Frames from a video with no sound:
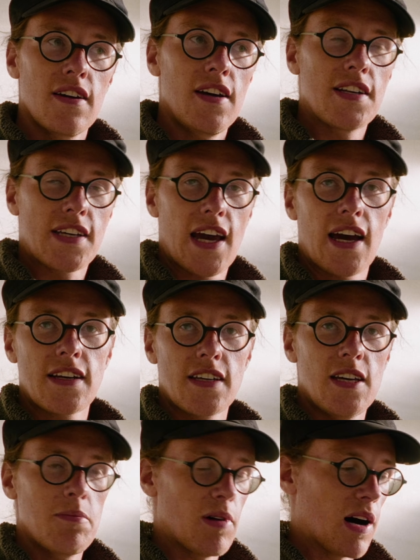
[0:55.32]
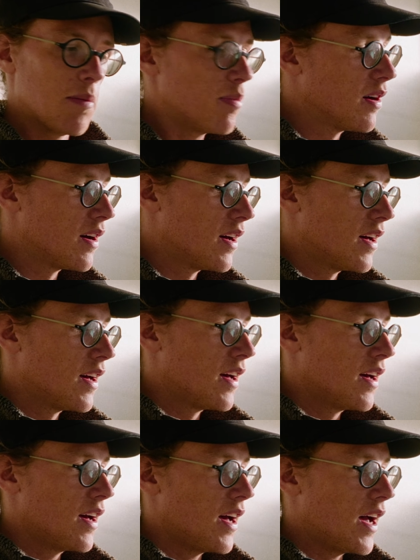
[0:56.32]
it can keep up,
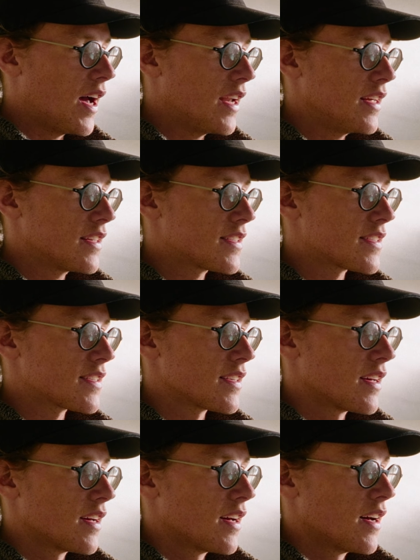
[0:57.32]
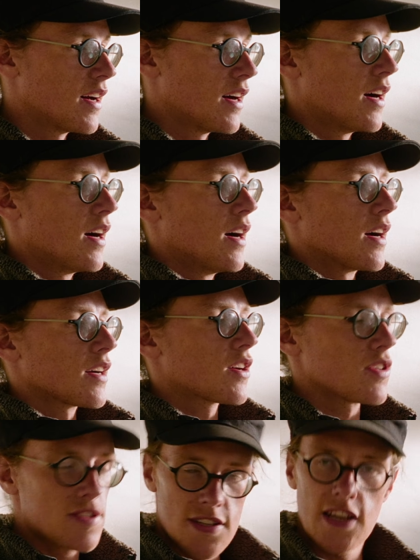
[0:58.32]
and it's
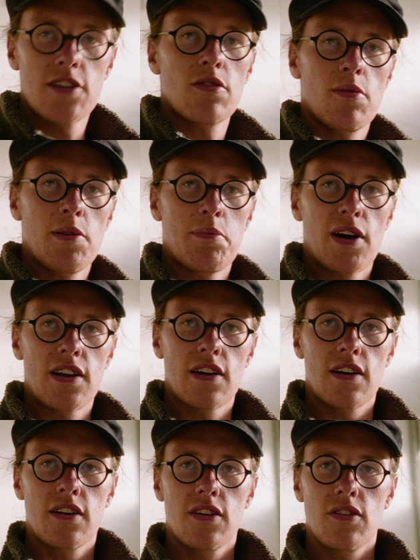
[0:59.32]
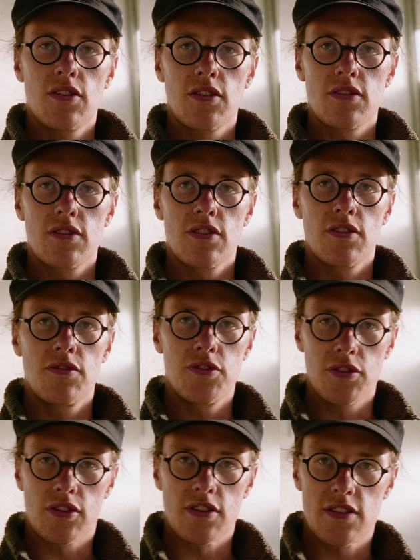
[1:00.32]
considerably better on
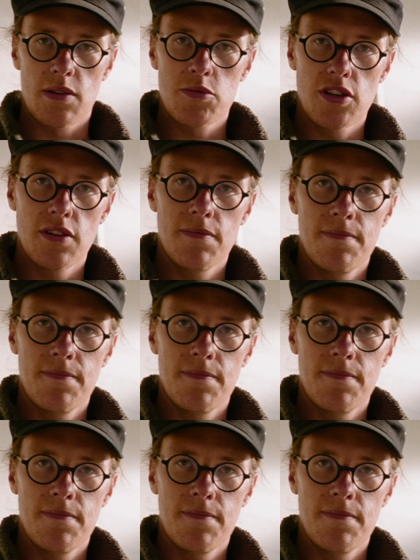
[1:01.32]
fuel consumption.